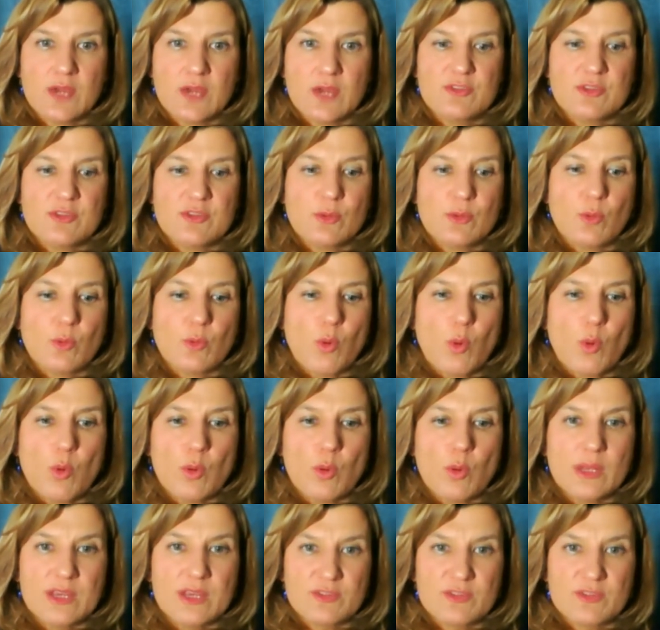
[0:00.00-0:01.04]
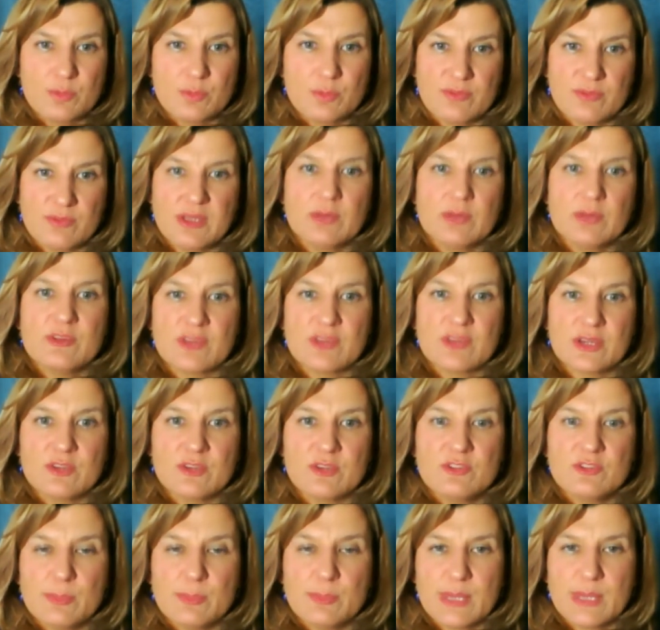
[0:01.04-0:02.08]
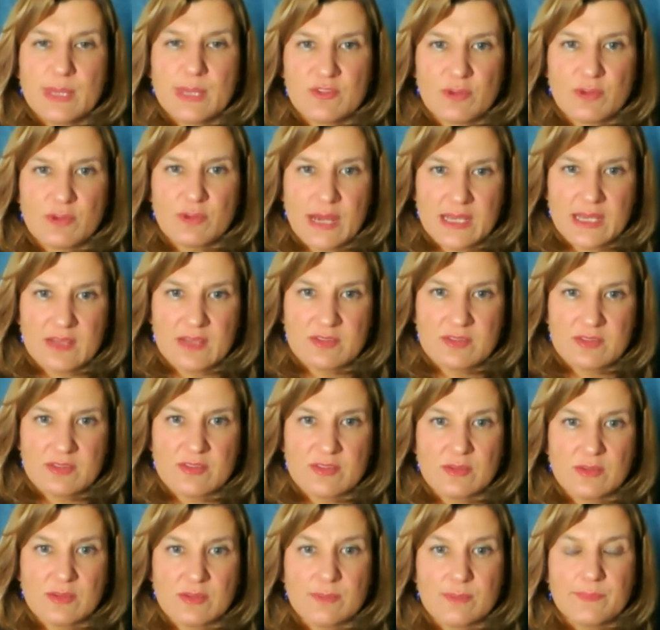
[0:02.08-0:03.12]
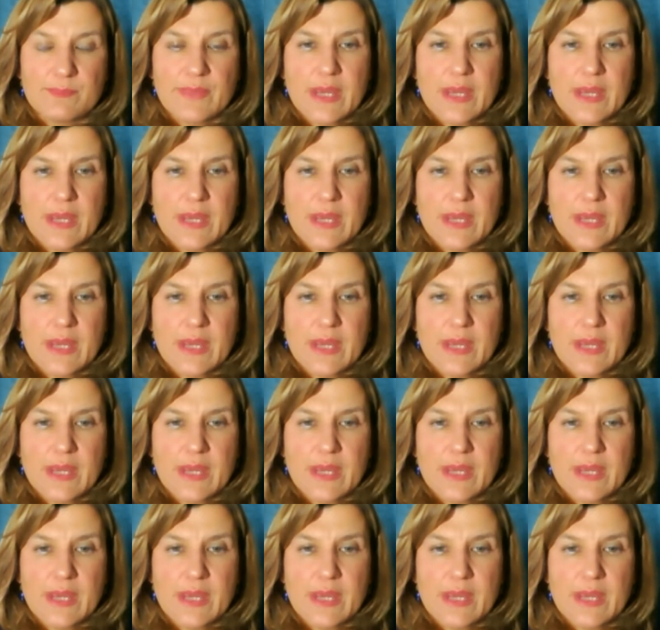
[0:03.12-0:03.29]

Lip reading: So all is revealed. It's like a GPS tracking system.